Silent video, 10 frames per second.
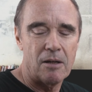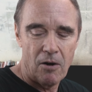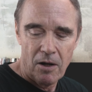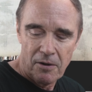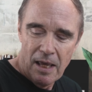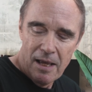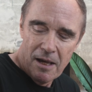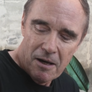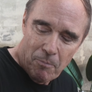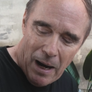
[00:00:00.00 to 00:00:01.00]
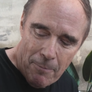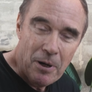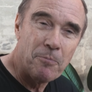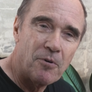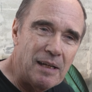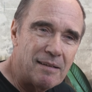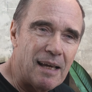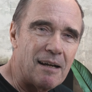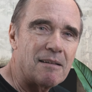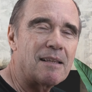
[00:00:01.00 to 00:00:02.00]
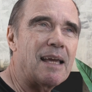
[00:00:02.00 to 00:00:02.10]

called Pop-Up Retail.